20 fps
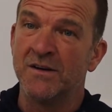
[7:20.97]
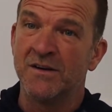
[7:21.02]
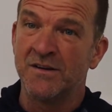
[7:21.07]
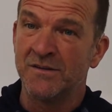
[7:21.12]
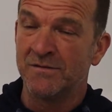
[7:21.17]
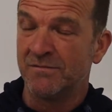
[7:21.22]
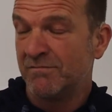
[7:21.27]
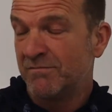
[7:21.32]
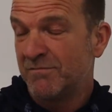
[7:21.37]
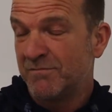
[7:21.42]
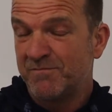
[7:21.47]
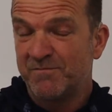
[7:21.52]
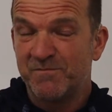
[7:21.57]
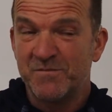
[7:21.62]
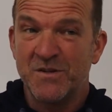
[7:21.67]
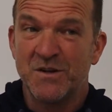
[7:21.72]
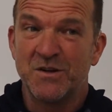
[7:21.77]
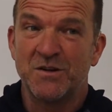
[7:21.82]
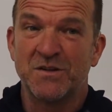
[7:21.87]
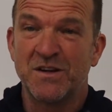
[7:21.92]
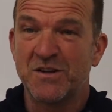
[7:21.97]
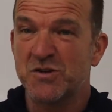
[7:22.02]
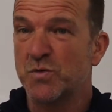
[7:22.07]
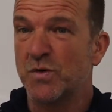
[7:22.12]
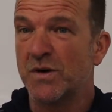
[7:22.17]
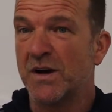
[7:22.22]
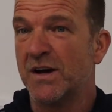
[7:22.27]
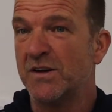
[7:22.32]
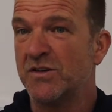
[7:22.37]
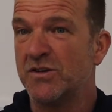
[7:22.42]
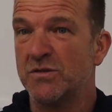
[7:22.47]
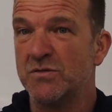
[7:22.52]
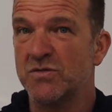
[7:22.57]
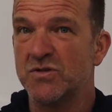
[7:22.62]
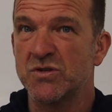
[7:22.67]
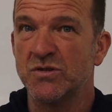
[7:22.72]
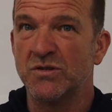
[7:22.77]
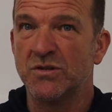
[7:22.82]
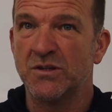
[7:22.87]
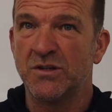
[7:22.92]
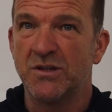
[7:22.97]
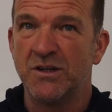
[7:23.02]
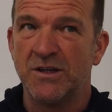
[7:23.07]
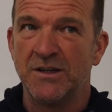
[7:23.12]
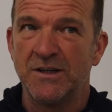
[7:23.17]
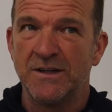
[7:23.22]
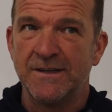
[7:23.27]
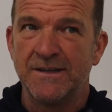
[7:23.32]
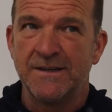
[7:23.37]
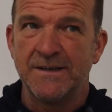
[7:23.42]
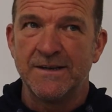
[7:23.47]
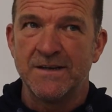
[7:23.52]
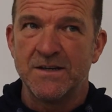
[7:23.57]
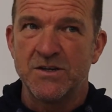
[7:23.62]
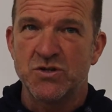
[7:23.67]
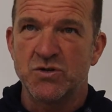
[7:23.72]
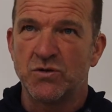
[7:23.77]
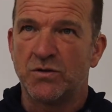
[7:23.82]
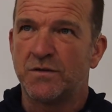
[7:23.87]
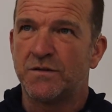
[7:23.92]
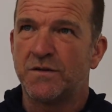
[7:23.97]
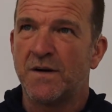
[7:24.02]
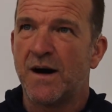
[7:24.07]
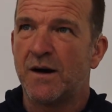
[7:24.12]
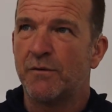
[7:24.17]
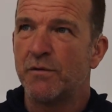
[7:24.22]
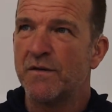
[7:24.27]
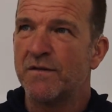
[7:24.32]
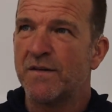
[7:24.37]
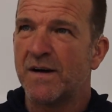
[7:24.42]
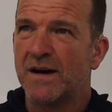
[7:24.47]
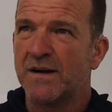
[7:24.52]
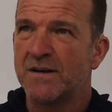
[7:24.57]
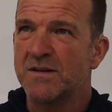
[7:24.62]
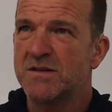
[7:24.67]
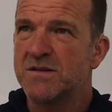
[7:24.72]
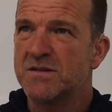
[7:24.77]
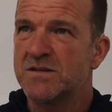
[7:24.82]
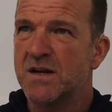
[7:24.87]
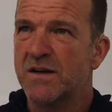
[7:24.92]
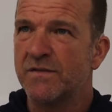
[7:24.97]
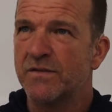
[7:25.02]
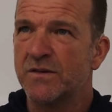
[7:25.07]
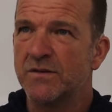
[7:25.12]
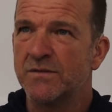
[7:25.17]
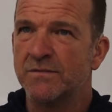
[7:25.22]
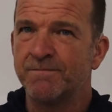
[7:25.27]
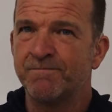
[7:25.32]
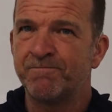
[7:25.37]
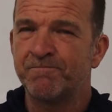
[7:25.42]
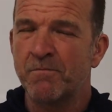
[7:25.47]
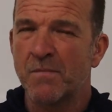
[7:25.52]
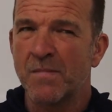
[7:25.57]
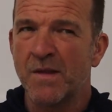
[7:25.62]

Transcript: And you know, that's what I do. So far we've had 7,